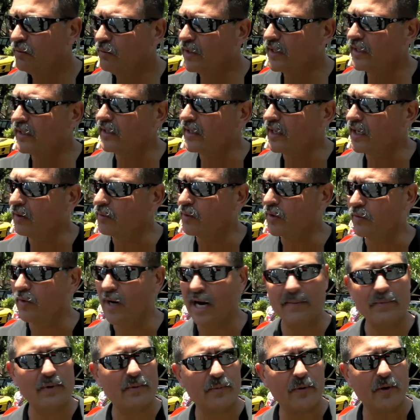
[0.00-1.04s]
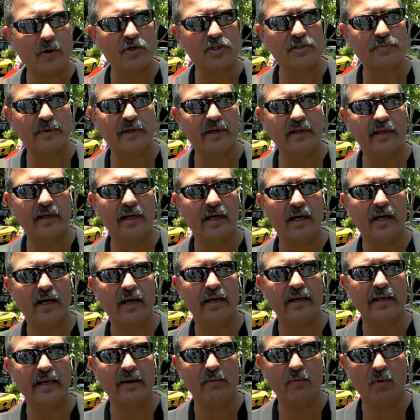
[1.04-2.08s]
we, uh, when Rob approached me
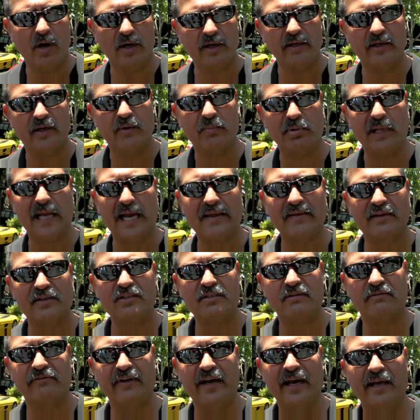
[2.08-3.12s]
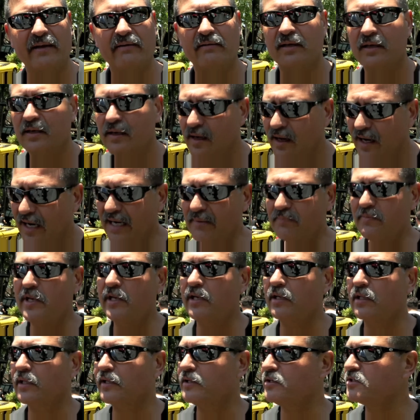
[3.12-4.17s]
uh, and wanted to plan this event, I
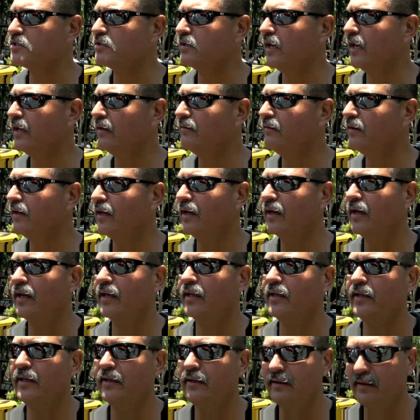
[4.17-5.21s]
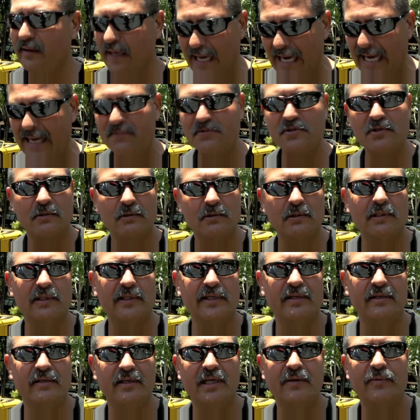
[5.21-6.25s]
immediately said, uh,
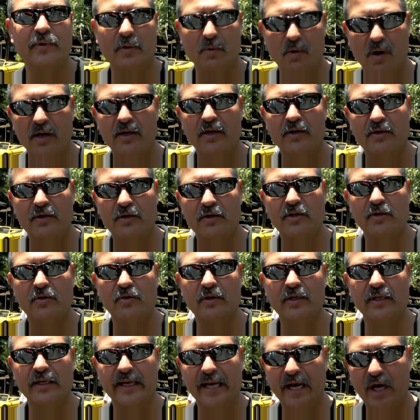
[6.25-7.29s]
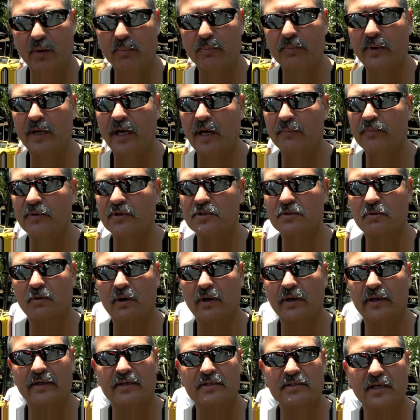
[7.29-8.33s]
absolutely, indeed, we wanted to do it and help help this
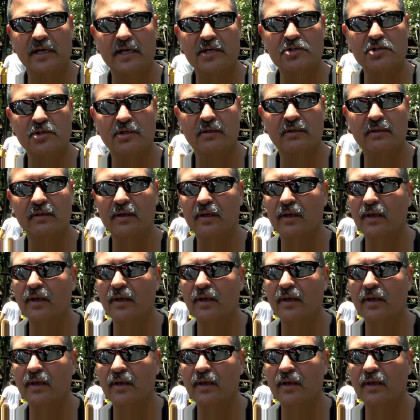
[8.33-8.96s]
organization.